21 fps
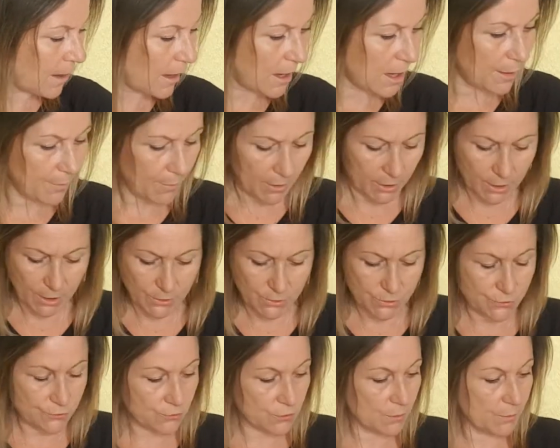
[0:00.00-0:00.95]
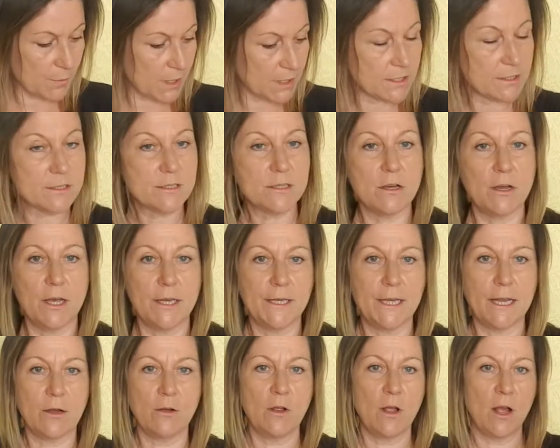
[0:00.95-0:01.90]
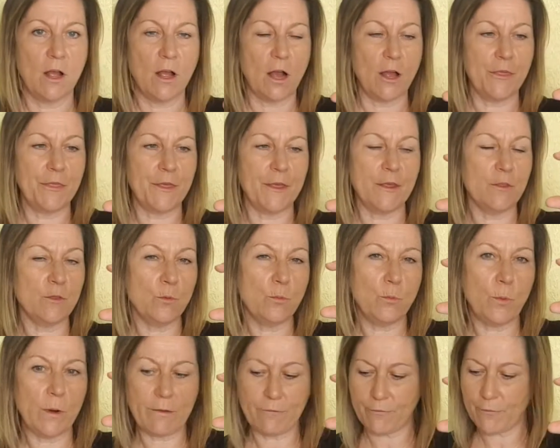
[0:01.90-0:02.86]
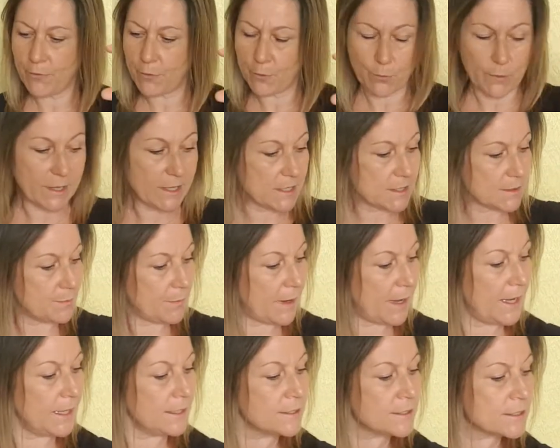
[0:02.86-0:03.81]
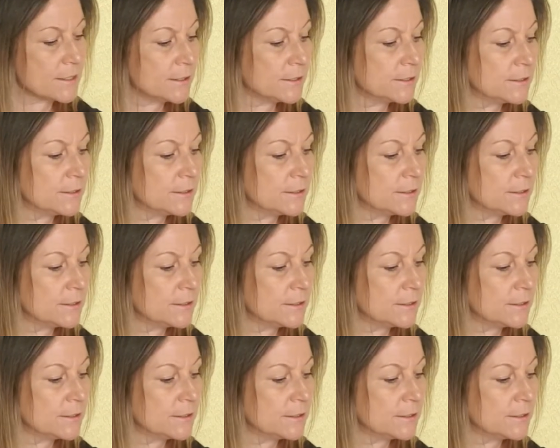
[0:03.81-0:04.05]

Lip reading: I'm going to draw my design. Now, I think the width of the waistband